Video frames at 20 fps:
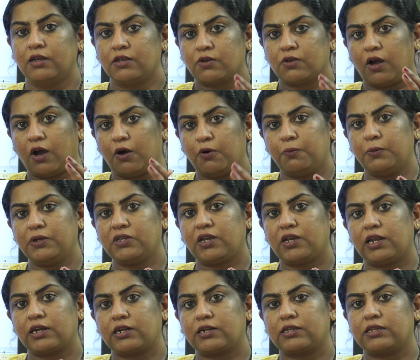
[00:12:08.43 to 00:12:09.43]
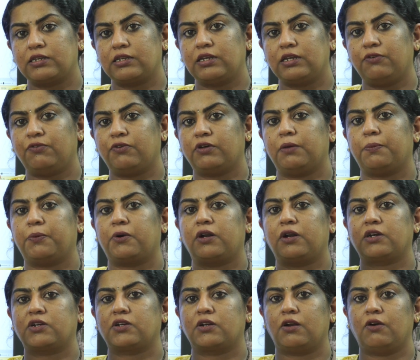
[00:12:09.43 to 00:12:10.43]
So how much electricity for the
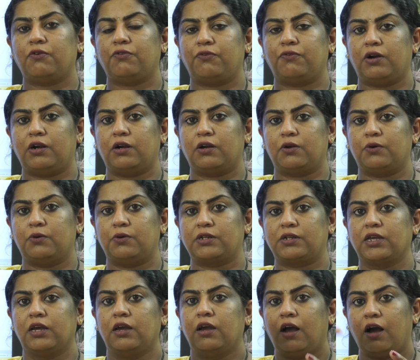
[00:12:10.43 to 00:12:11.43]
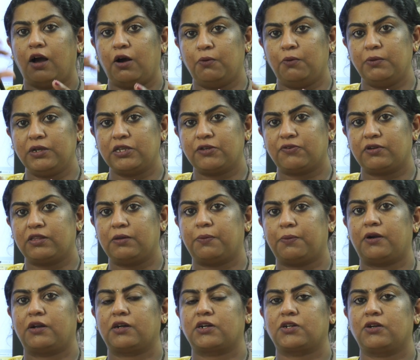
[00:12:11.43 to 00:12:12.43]
production of one goods, how much for the
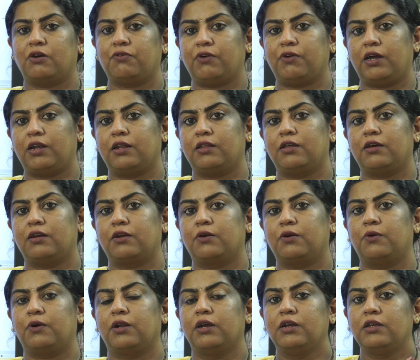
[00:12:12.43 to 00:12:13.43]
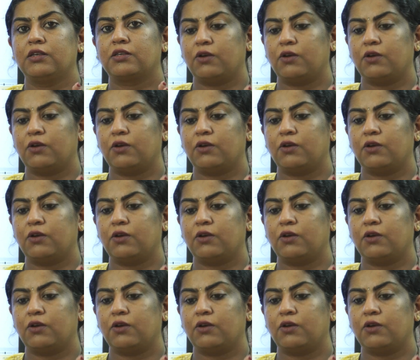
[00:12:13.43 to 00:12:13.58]
production of another good.